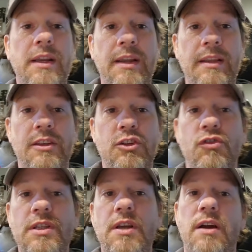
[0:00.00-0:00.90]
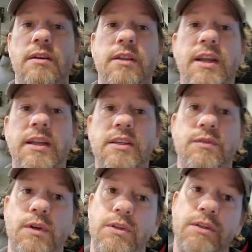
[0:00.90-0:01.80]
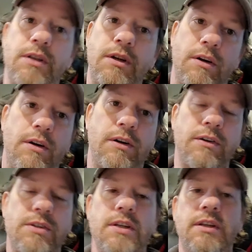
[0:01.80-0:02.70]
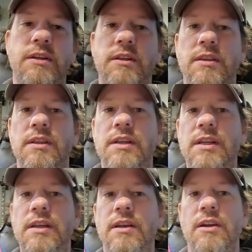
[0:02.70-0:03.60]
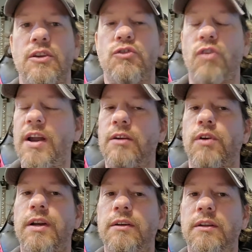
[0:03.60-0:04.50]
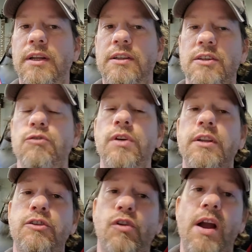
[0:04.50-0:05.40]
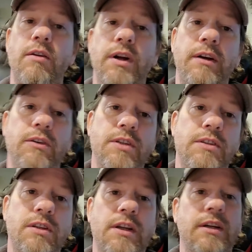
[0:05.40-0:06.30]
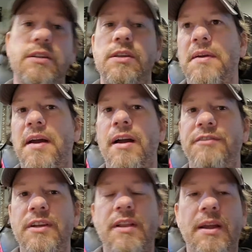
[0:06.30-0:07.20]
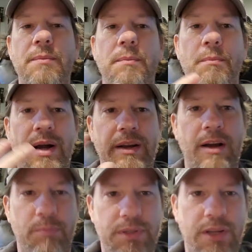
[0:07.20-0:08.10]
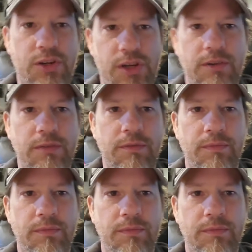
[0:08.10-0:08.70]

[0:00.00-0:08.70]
in the street tire lanes versus the cars in the drag radial lanes. It's really drag radials and slicks. I feel like my competition